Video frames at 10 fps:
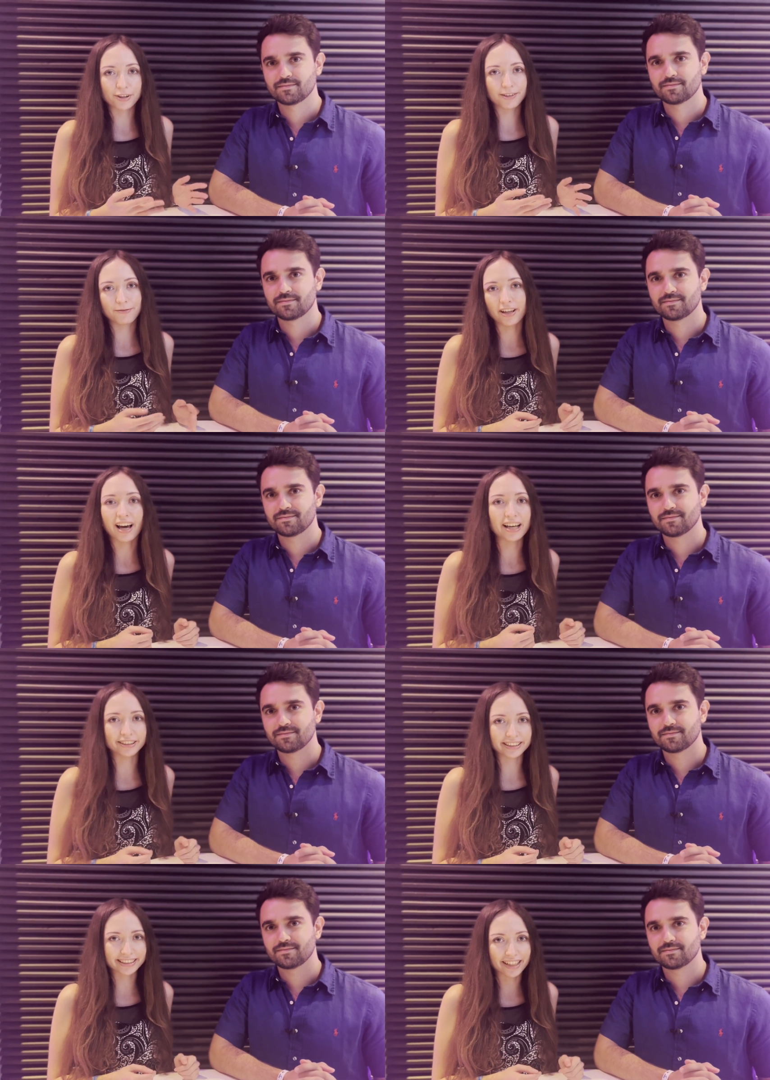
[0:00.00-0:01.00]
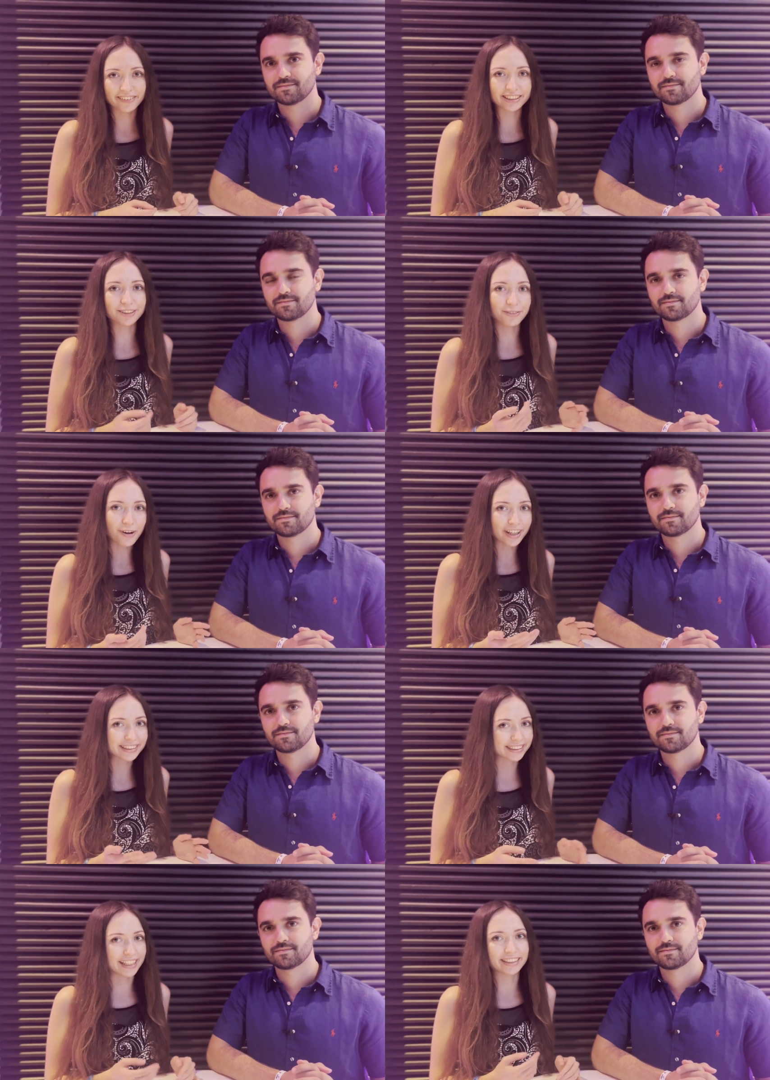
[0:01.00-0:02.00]
Speaker 1: more than one hundred seventy
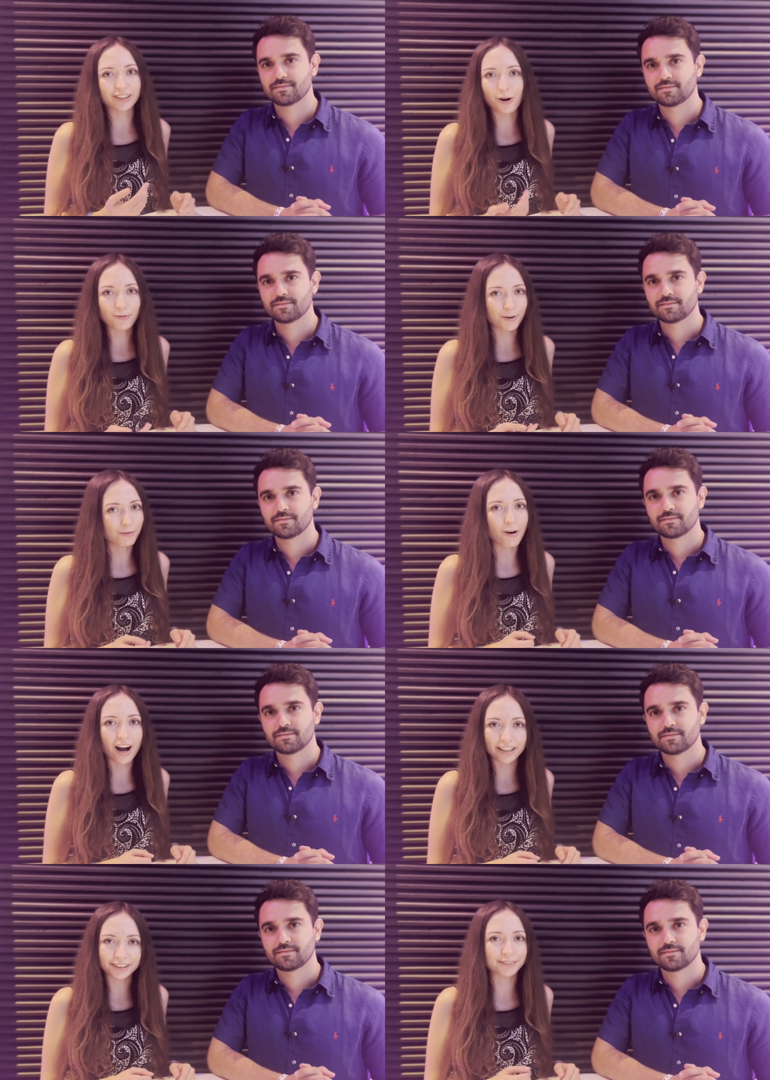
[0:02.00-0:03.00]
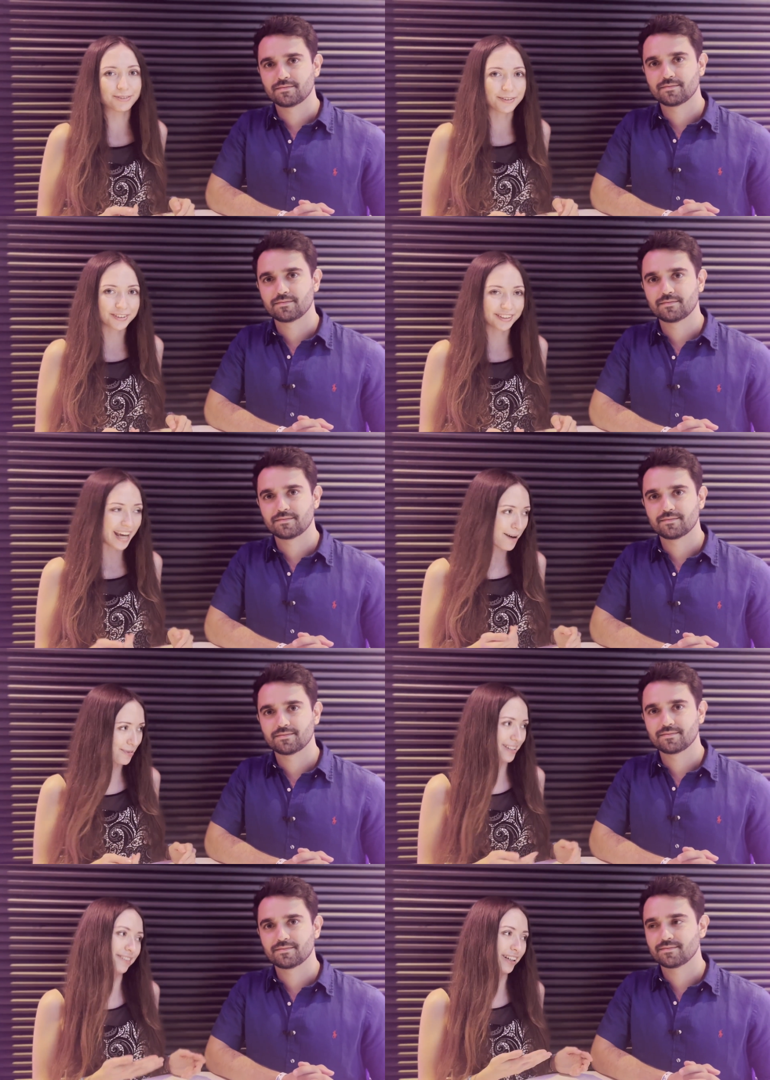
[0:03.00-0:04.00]
wallets and over four hundred fifty
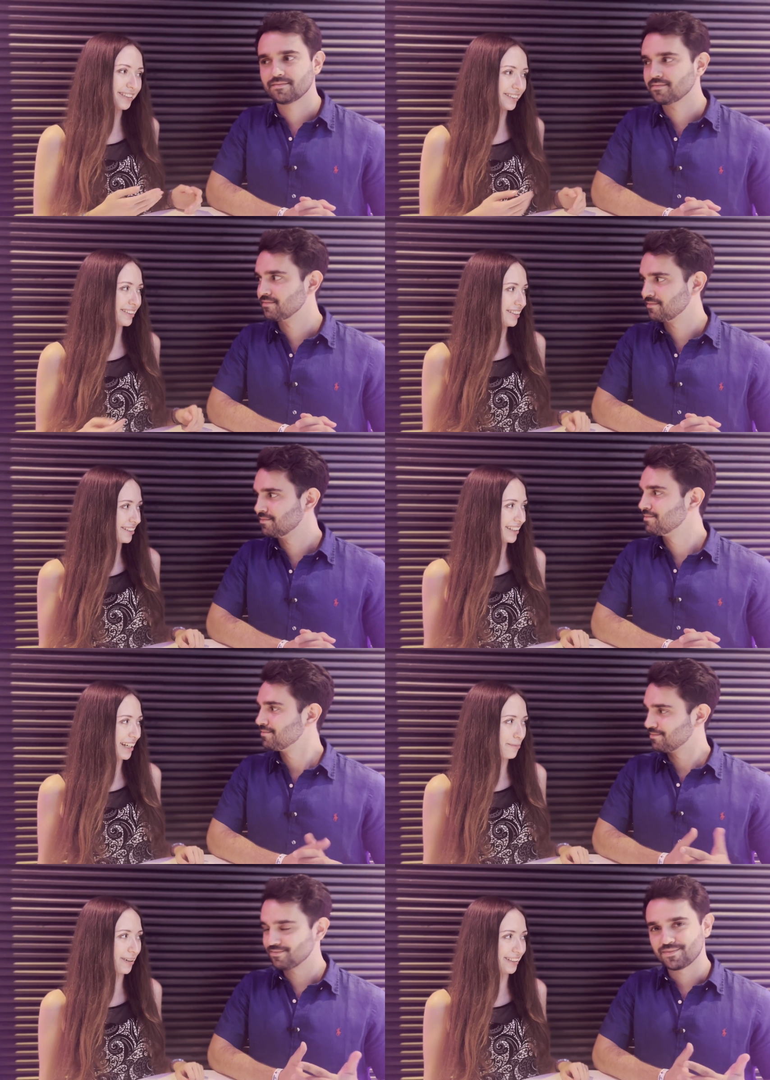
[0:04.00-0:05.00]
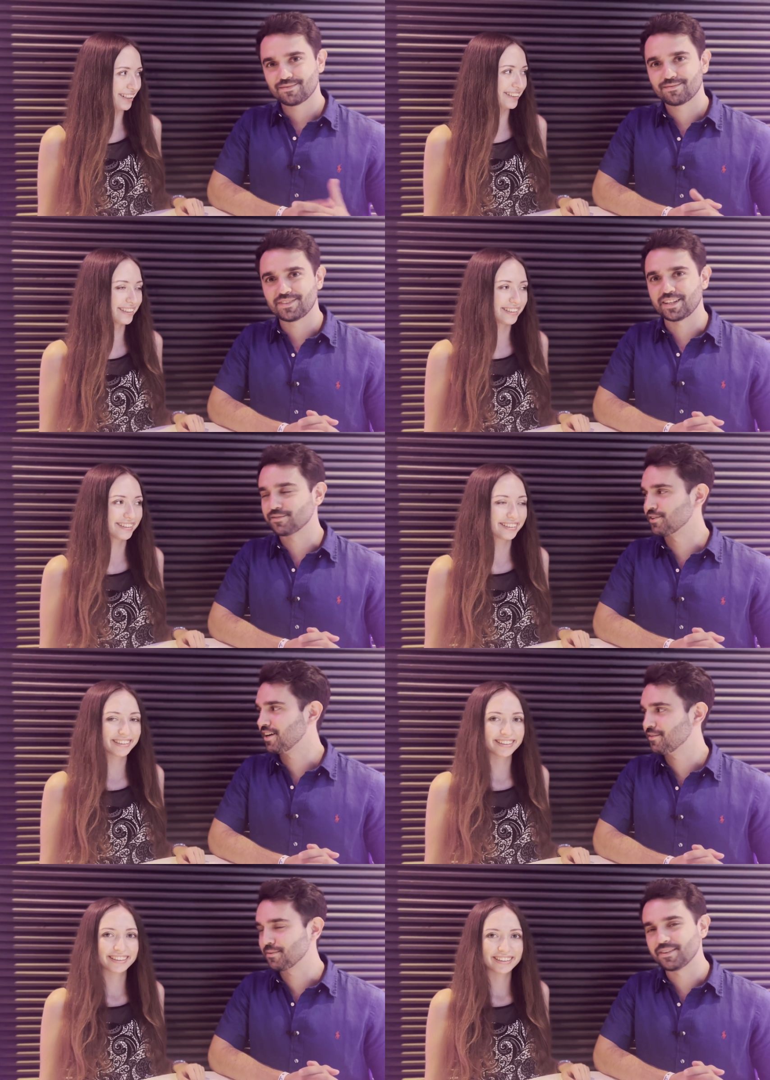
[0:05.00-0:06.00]
dApps. Great to see you here, Pedro.
Speaker 2: Thanks for
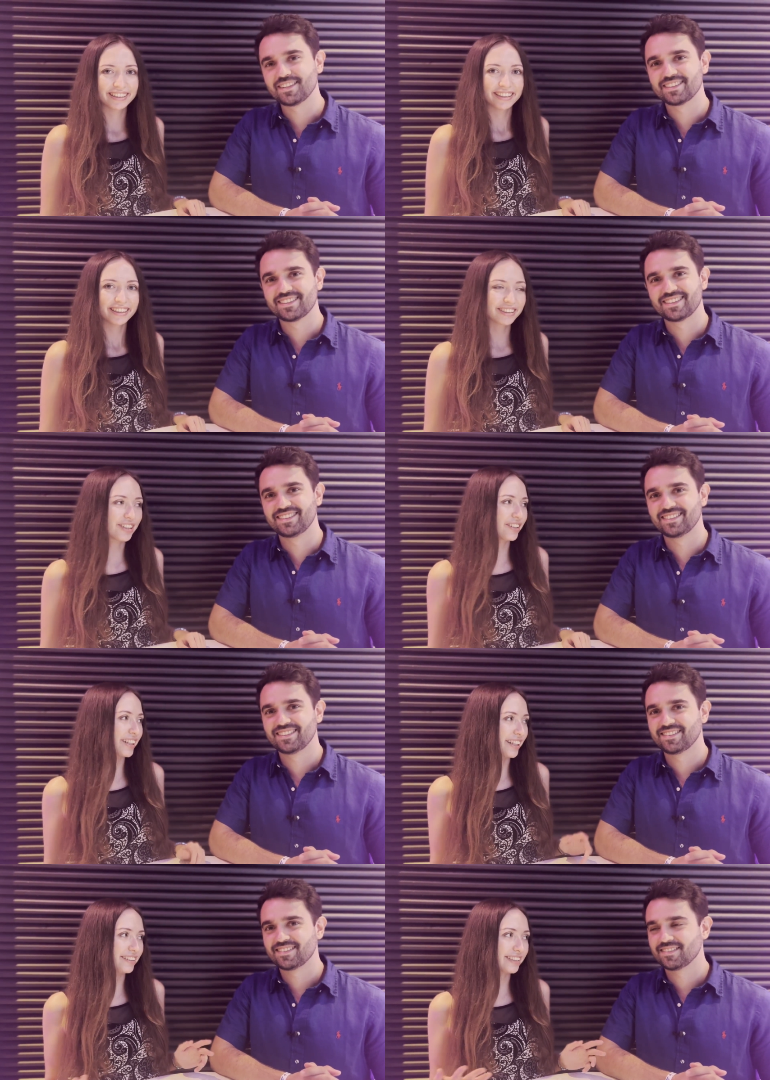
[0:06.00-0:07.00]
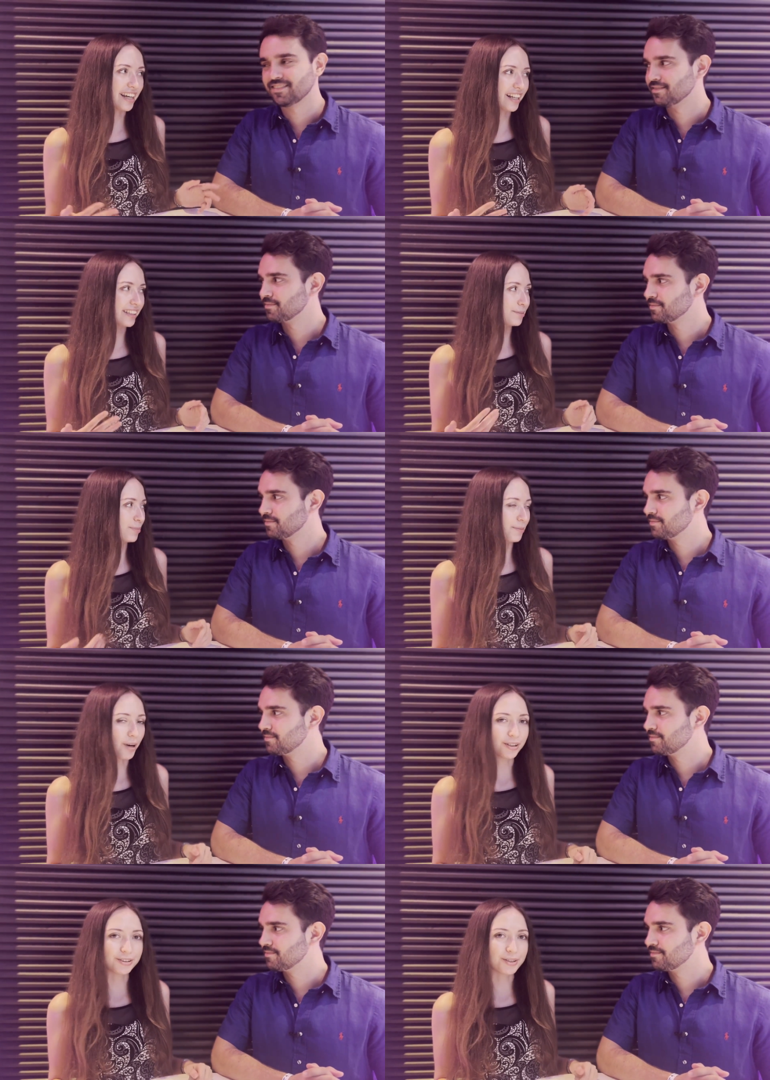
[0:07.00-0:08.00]
having me.
Speaker 1: So can you tell us
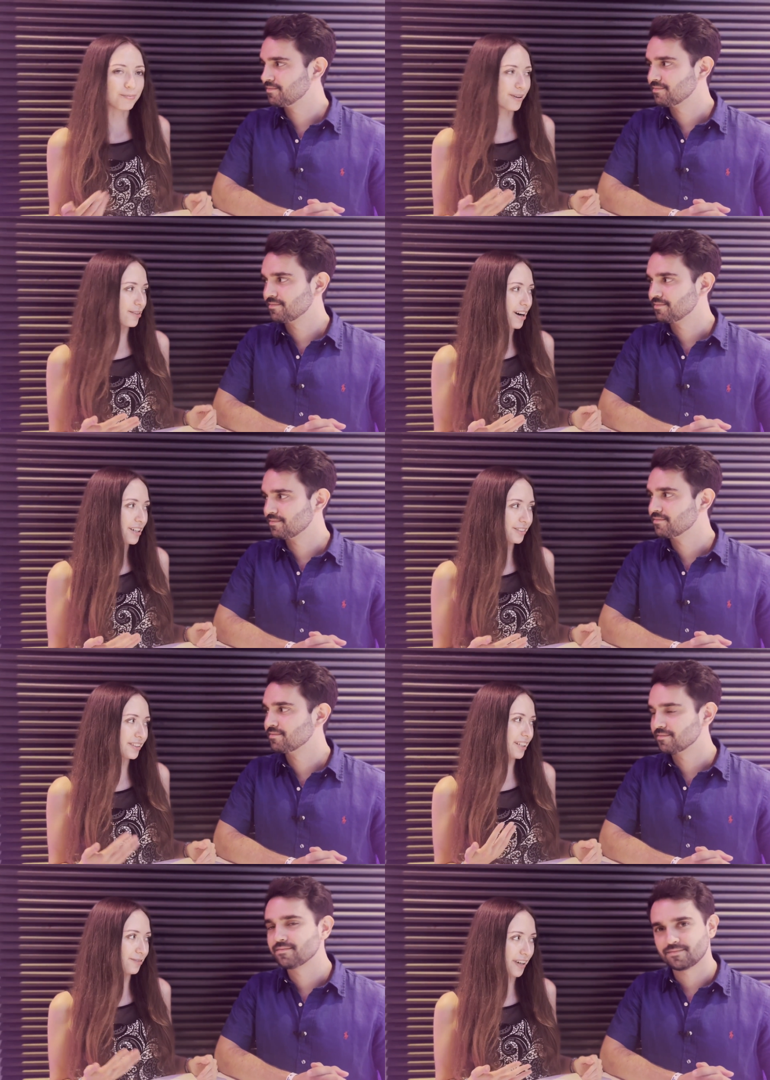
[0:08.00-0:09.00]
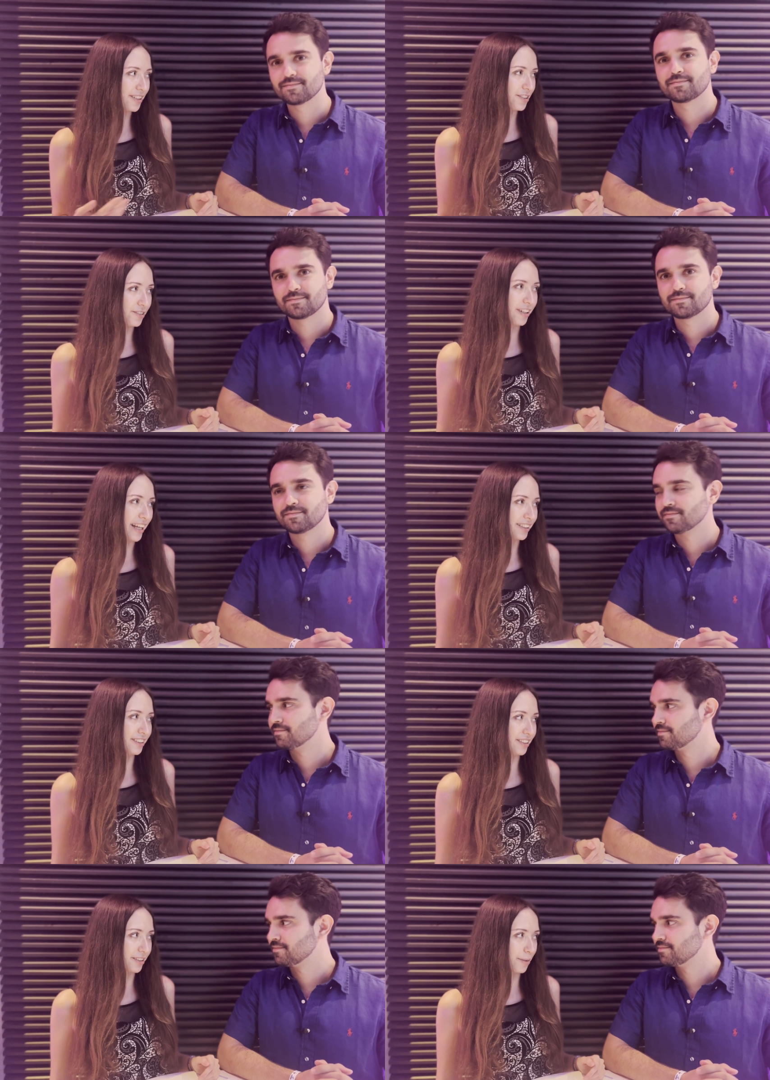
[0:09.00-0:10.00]
about your background and when did you get
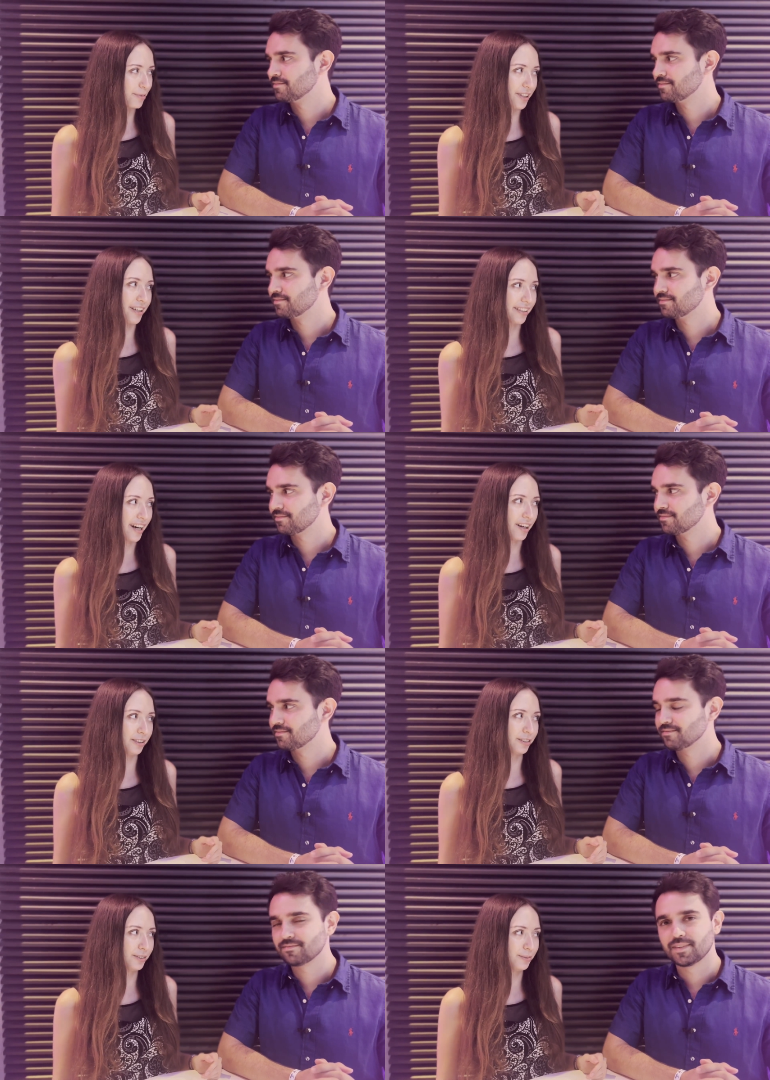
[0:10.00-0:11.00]
into crypto and how?